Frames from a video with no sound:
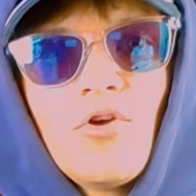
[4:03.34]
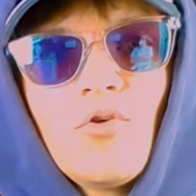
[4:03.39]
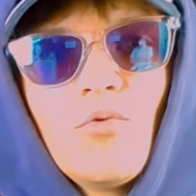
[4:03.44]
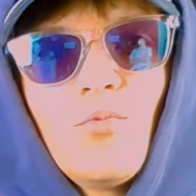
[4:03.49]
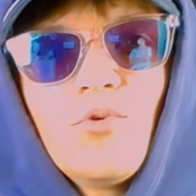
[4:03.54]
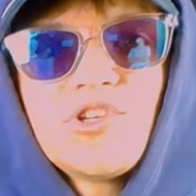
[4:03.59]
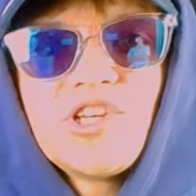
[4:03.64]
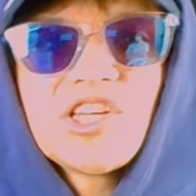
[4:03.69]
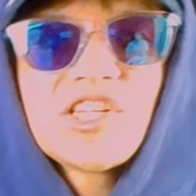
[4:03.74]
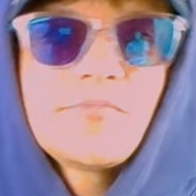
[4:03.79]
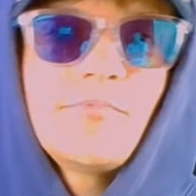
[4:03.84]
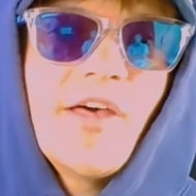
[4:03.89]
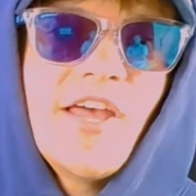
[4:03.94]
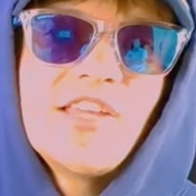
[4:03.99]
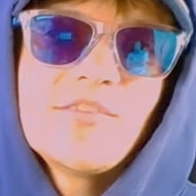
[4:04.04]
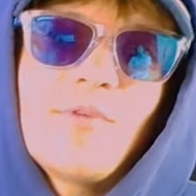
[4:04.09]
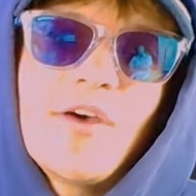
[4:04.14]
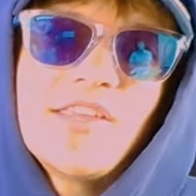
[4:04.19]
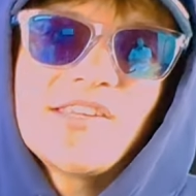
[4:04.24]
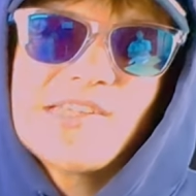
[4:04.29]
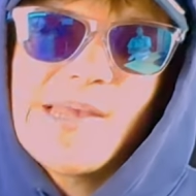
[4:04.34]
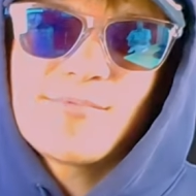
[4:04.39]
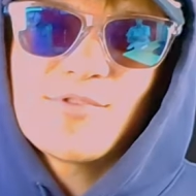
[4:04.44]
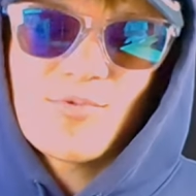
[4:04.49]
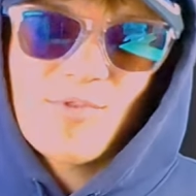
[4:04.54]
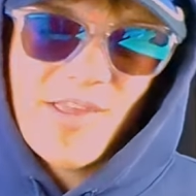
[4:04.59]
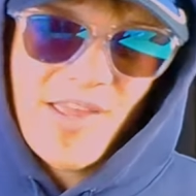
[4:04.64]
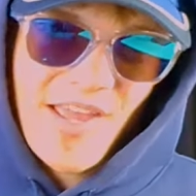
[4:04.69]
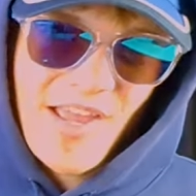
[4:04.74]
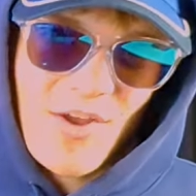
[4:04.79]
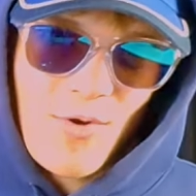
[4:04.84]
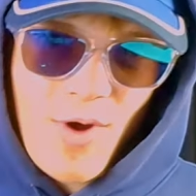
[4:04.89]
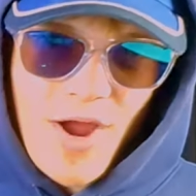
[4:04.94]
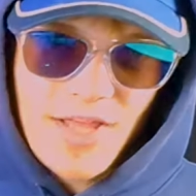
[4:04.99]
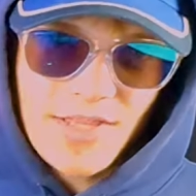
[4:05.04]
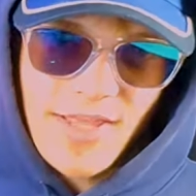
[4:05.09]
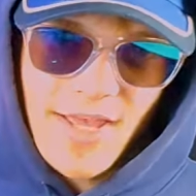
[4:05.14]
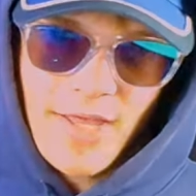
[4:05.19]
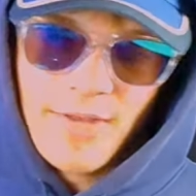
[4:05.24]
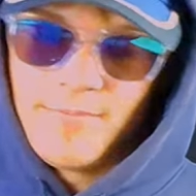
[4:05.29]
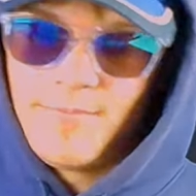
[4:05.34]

which explains why this laptop can get quite loud.